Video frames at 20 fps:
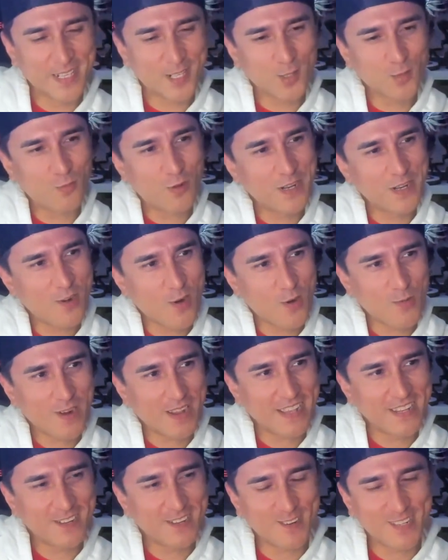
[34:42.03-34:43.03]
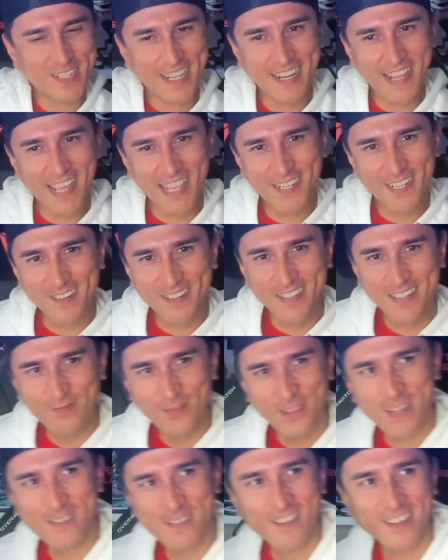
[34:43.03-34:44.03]
is when you're in your teenagers?
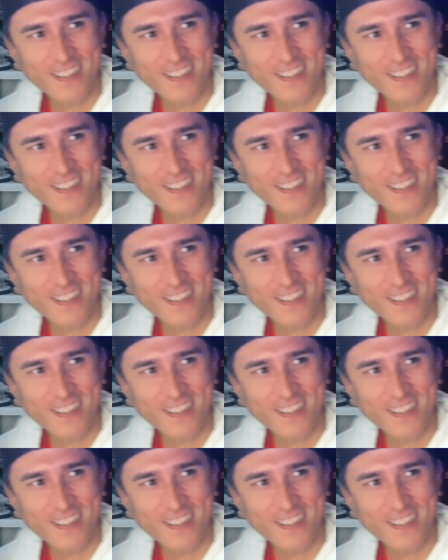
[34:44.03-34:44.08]
When you were a